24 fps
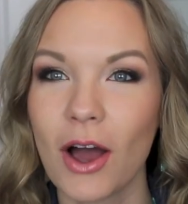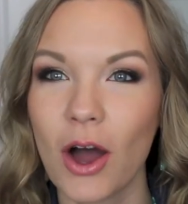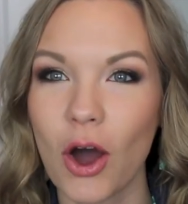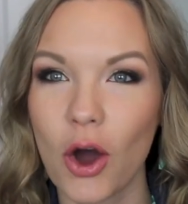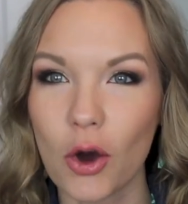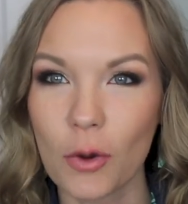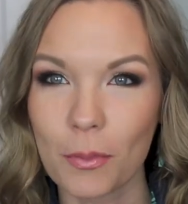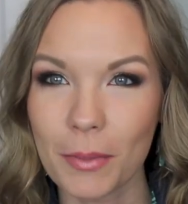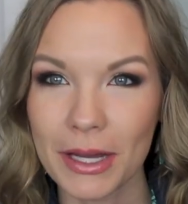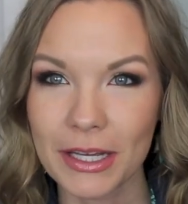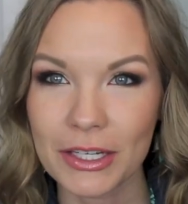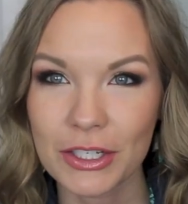
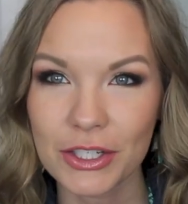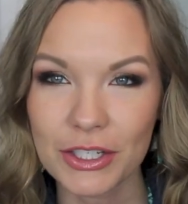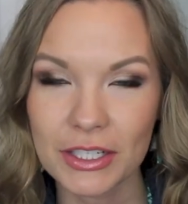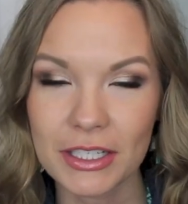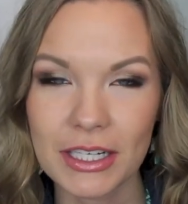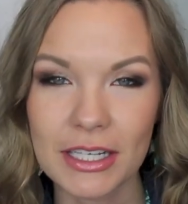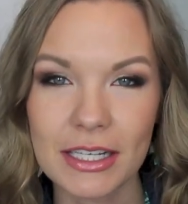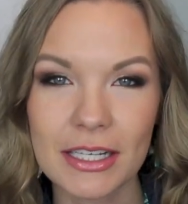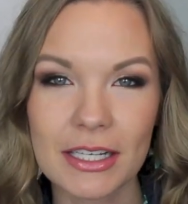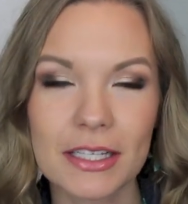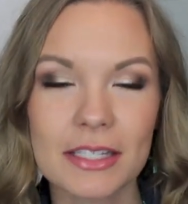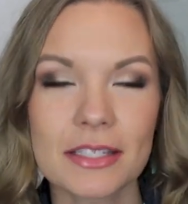Oh my
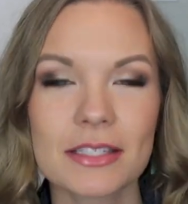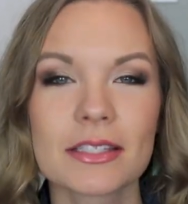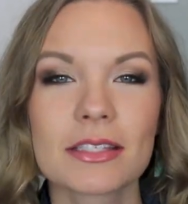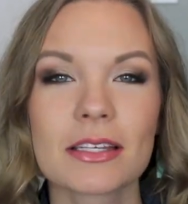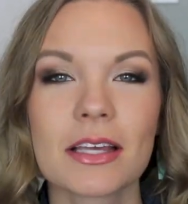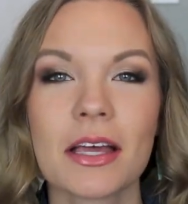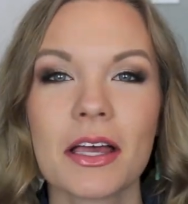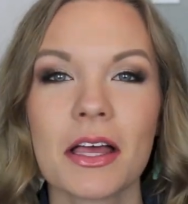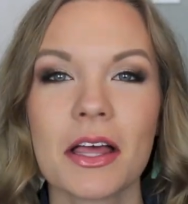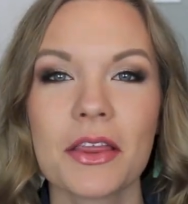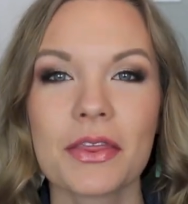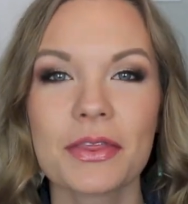goodness,
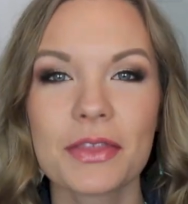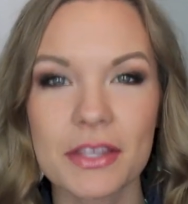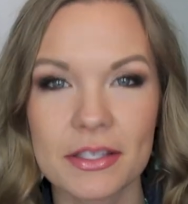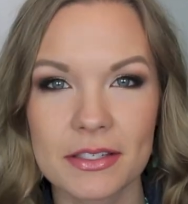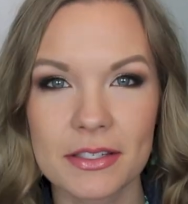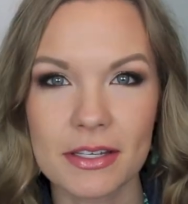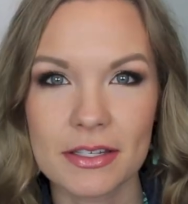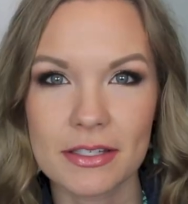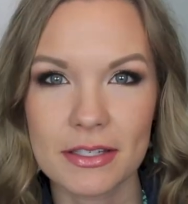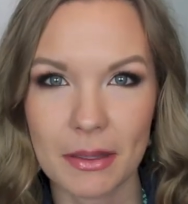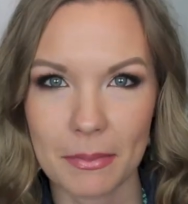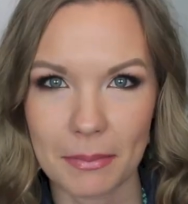
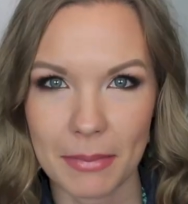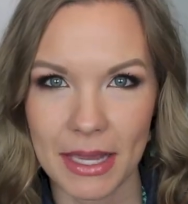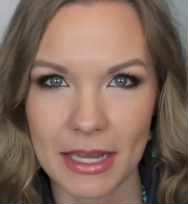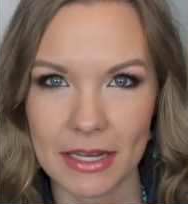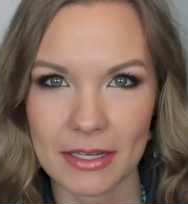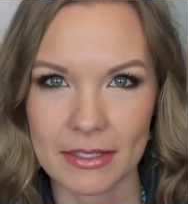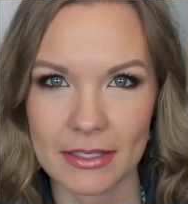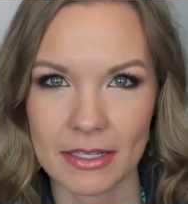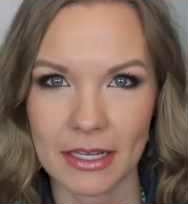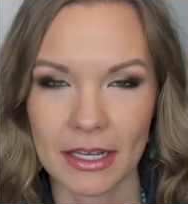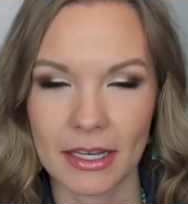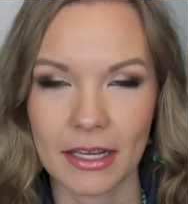this is
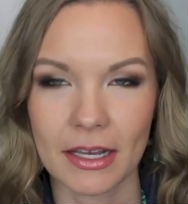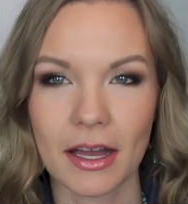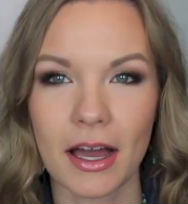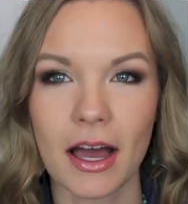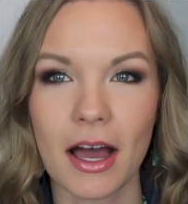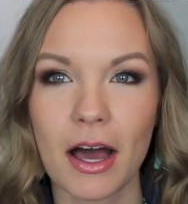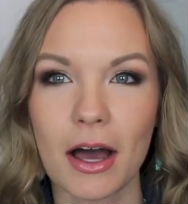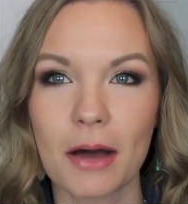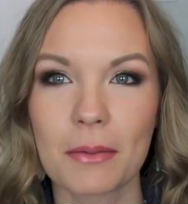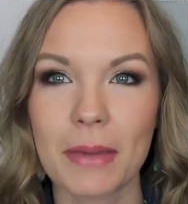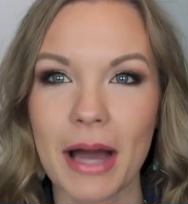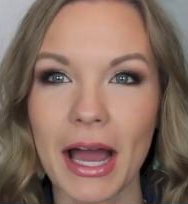amazing.
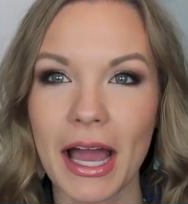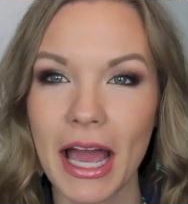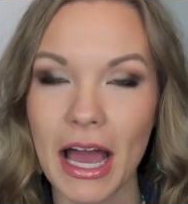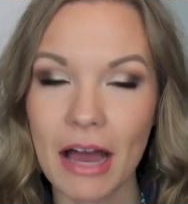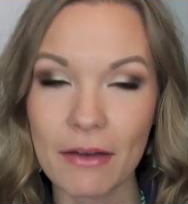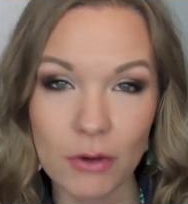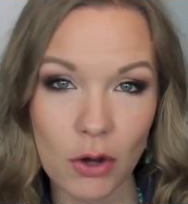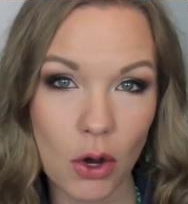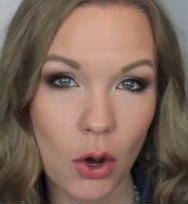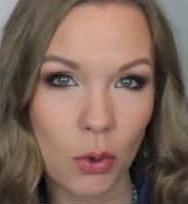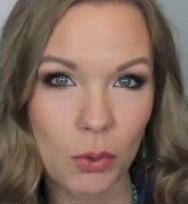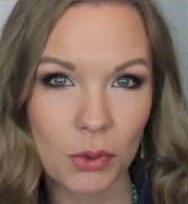Um, I
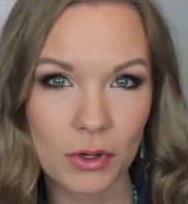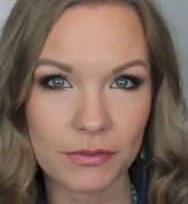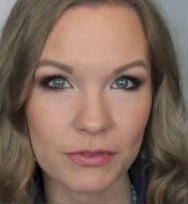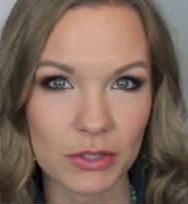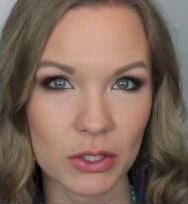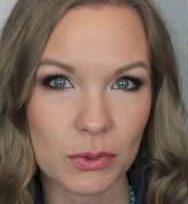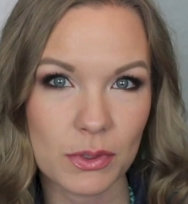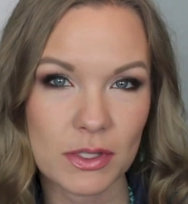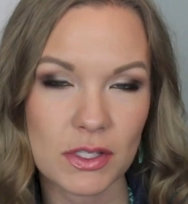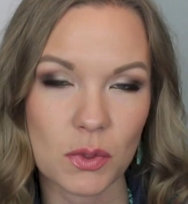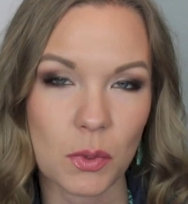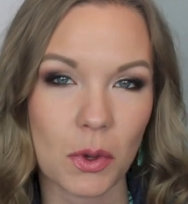have a whole
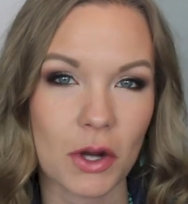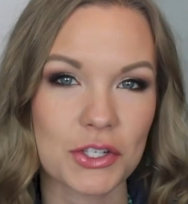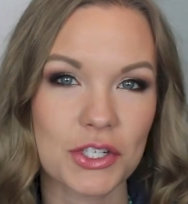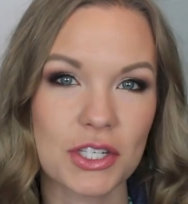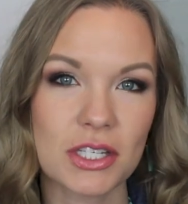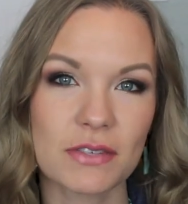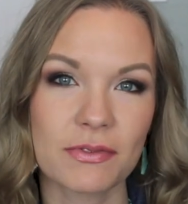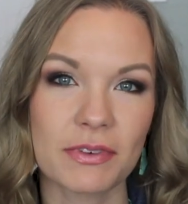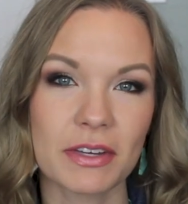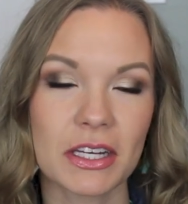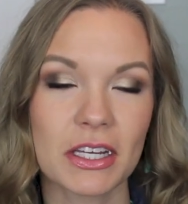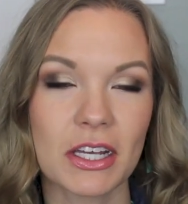review and
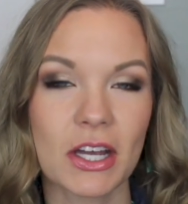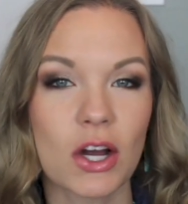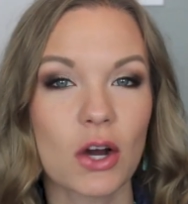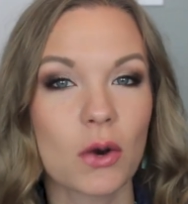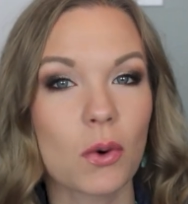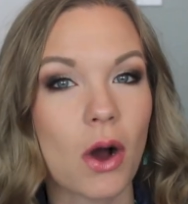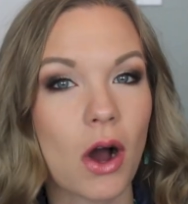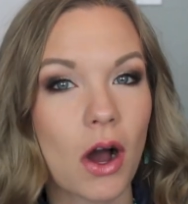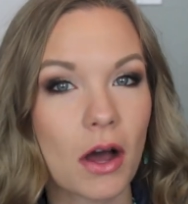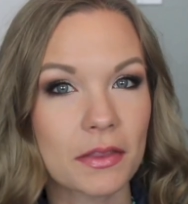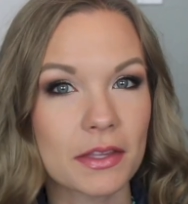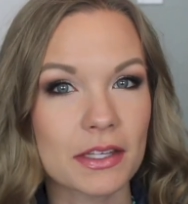swatches
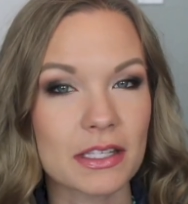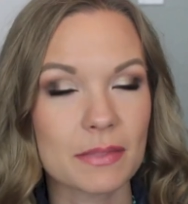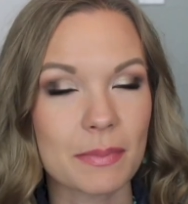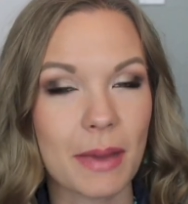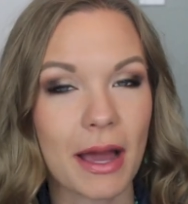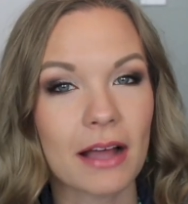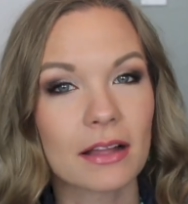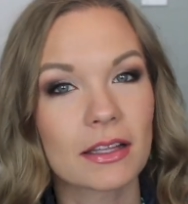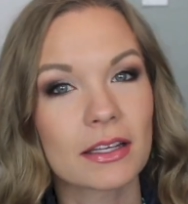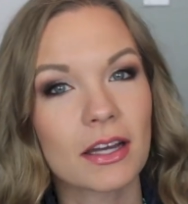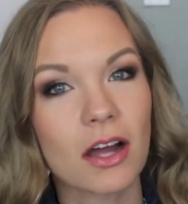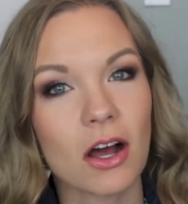video on this
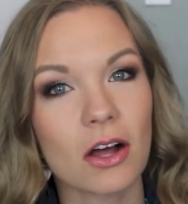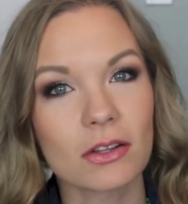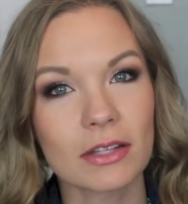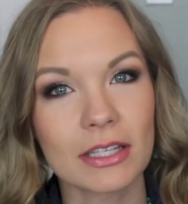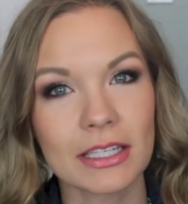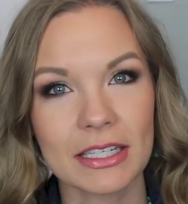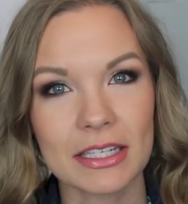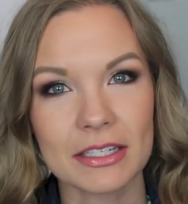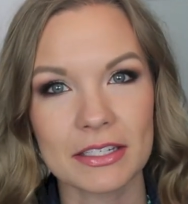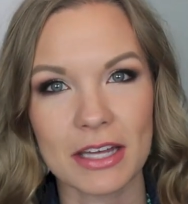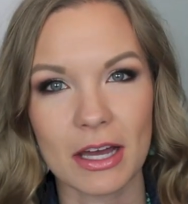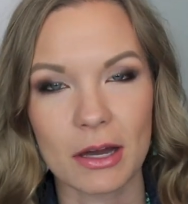palette. I'll
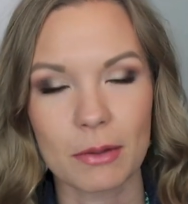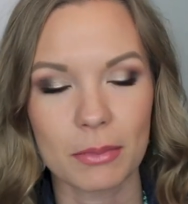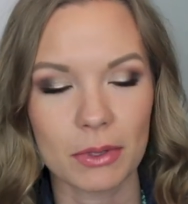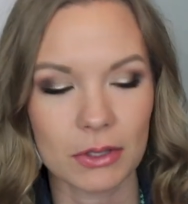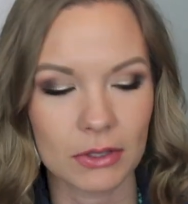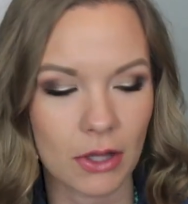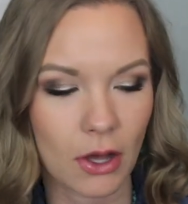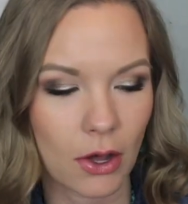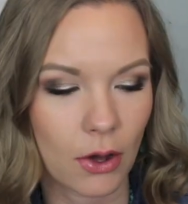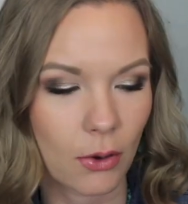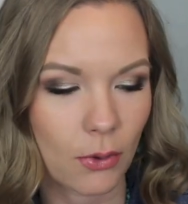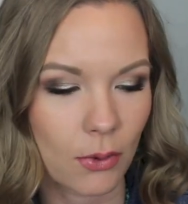link it down
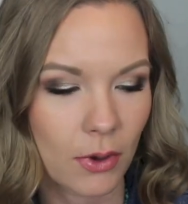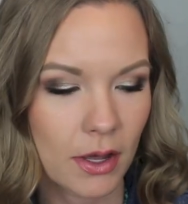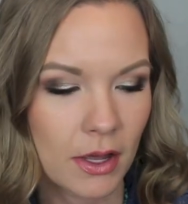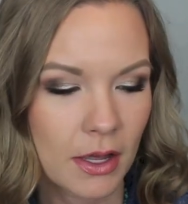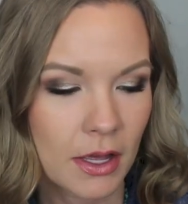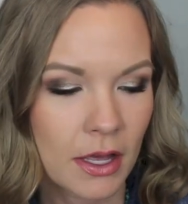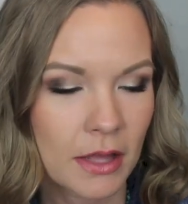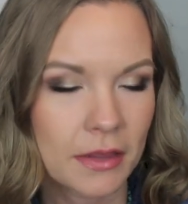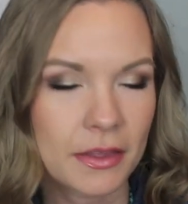below.